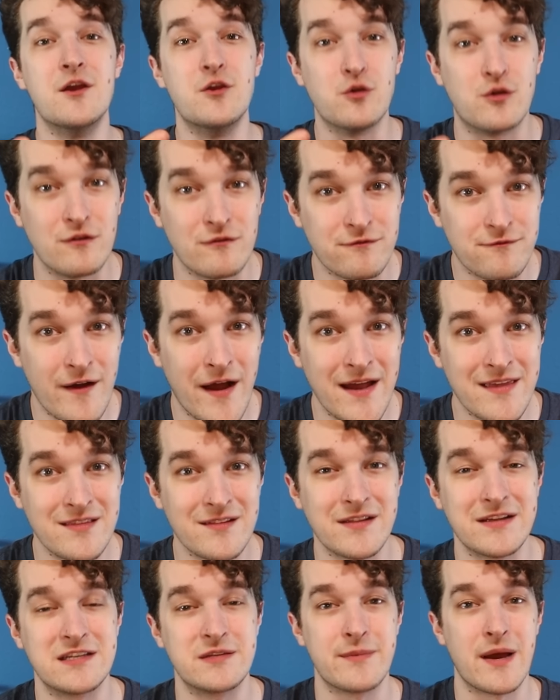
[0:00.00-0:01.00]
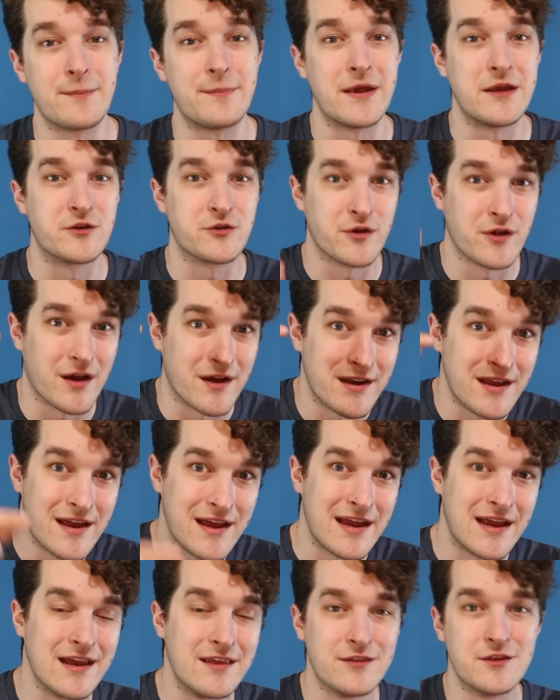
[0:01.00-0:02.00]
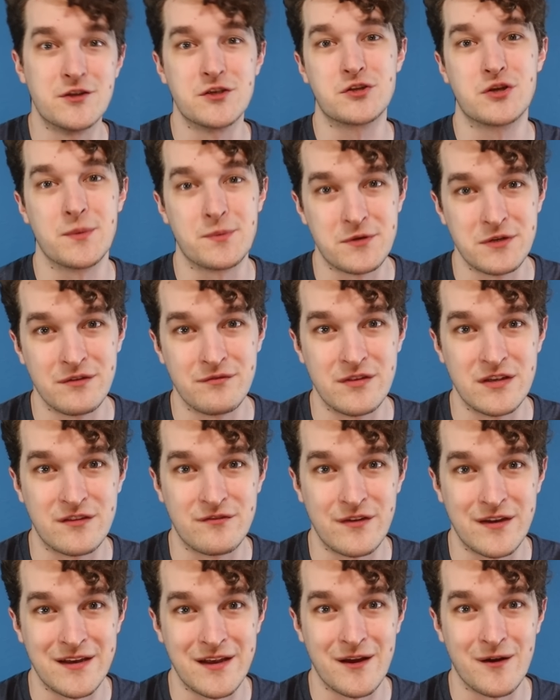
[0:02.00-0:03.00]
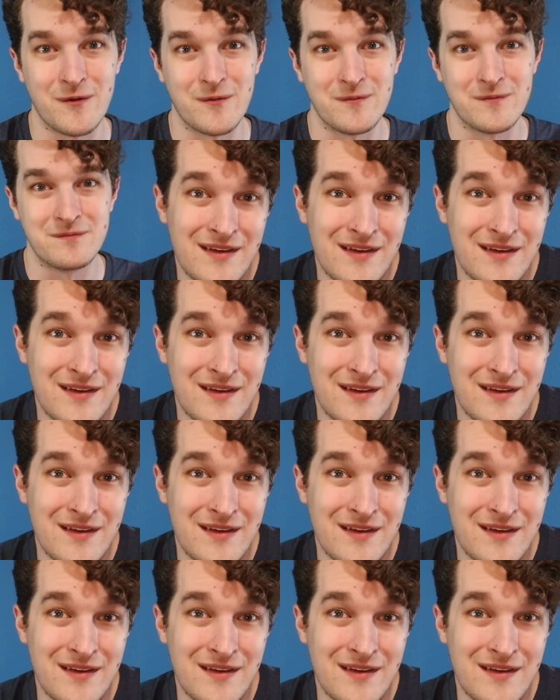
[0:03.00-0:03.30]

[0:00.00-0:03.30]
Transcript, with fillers: you can find the link to my Patreon in the description of this video.